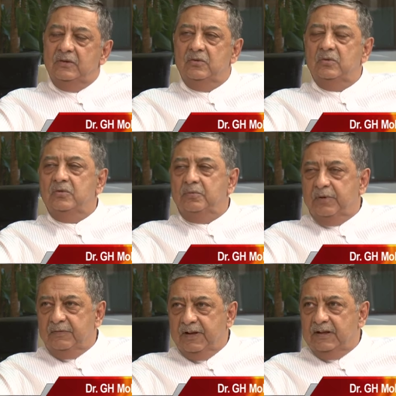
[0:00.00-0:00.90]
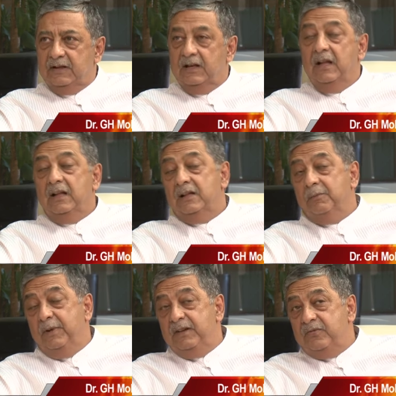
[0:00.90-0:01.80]
to prevent it. The
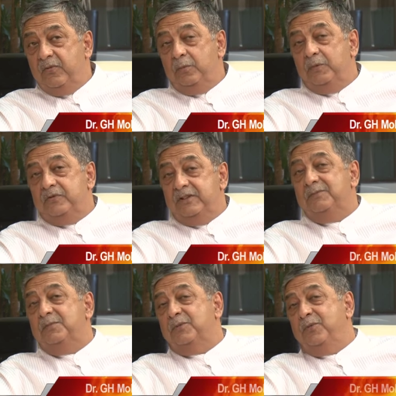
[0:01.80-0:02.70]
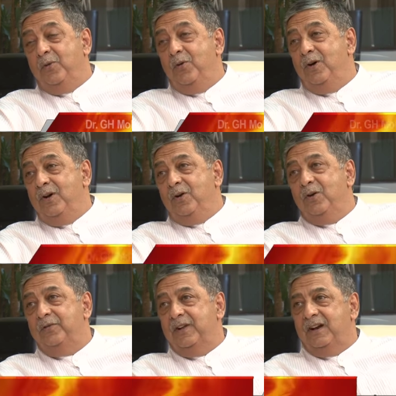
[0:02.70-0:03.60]
best form of treatment for
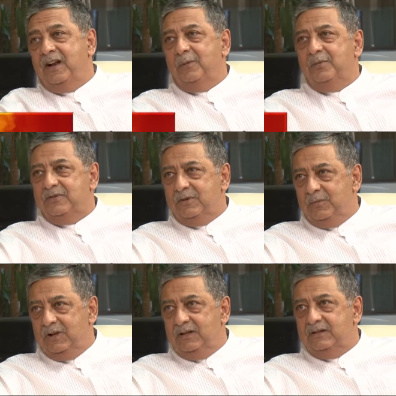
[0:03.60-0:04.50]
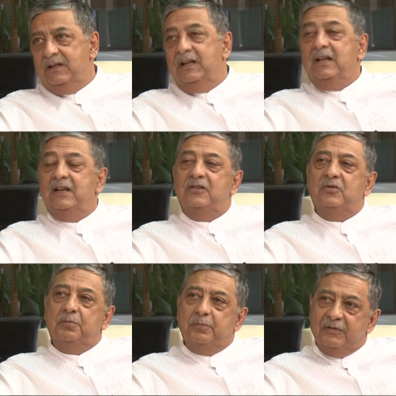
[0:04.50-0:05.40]
ovarian hyperstimulation is
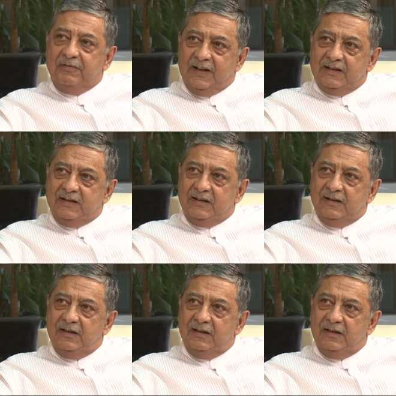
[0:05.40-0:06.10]
to prevent it.